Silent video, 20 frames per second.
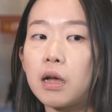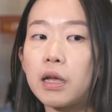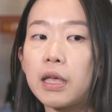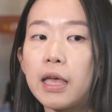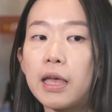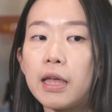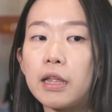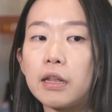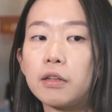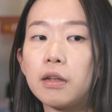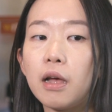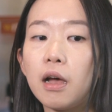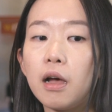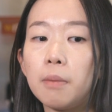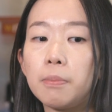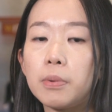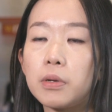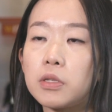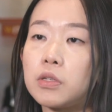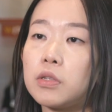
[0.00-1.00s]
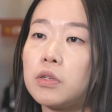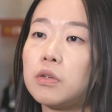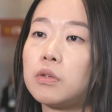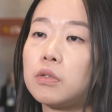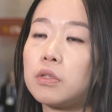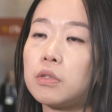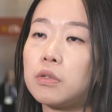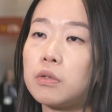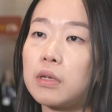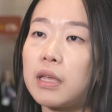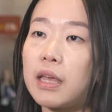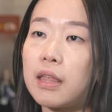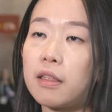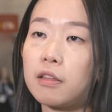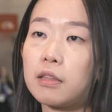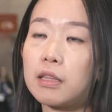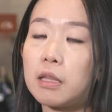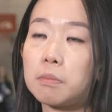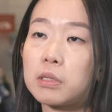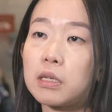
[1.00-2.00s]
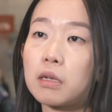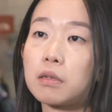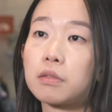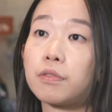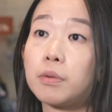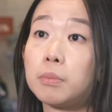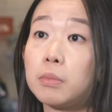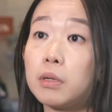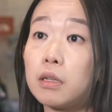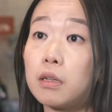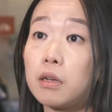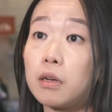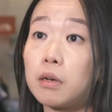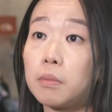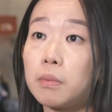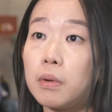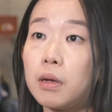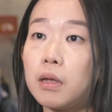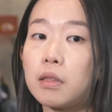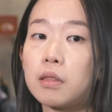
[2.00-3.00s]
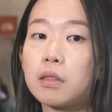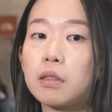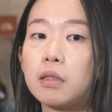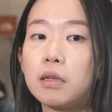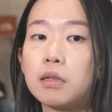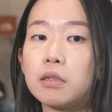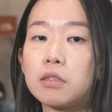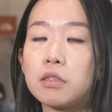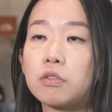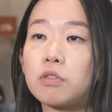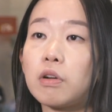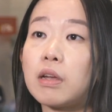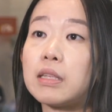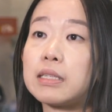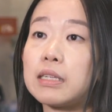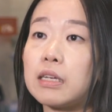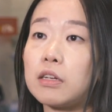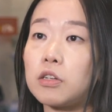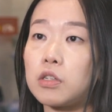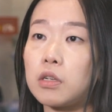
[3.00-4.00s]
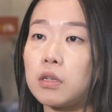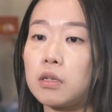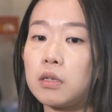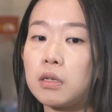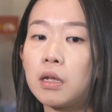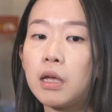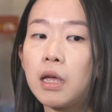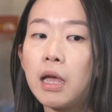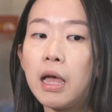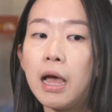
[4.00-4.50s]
can pursue to get themselves familiar with this transition.